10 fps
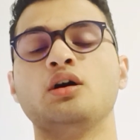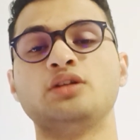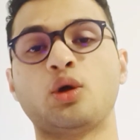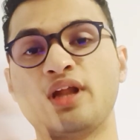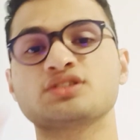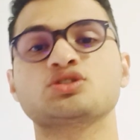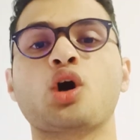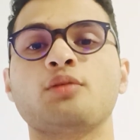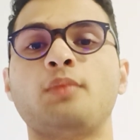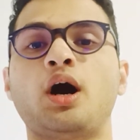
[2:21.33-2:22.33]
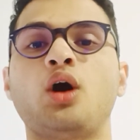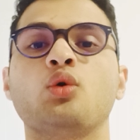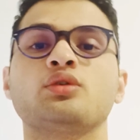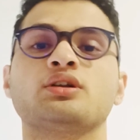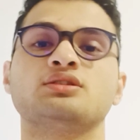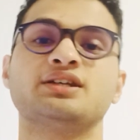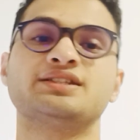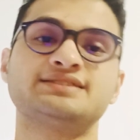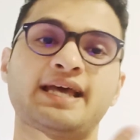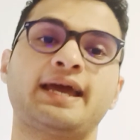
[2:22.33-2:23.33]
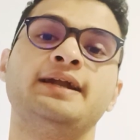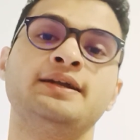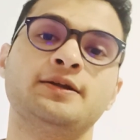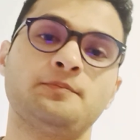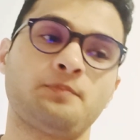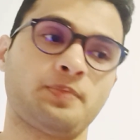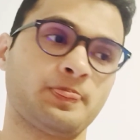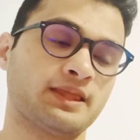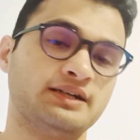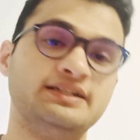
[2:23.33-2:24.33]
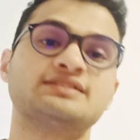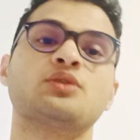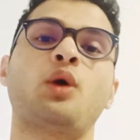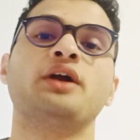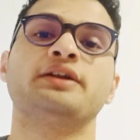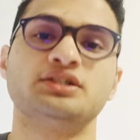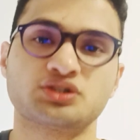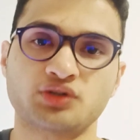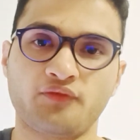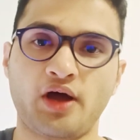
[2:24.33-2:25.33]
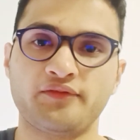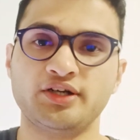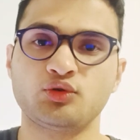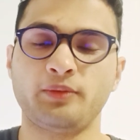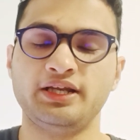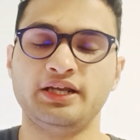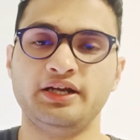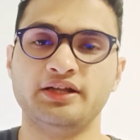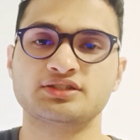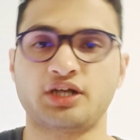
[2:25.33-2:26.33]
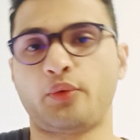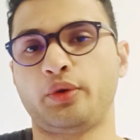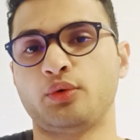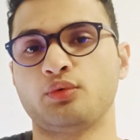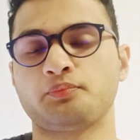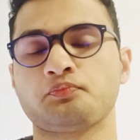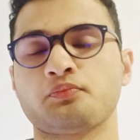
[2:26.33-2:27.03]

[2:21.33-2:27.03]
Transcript: Now let's talk about the second disadvantage of having too many Indians around you.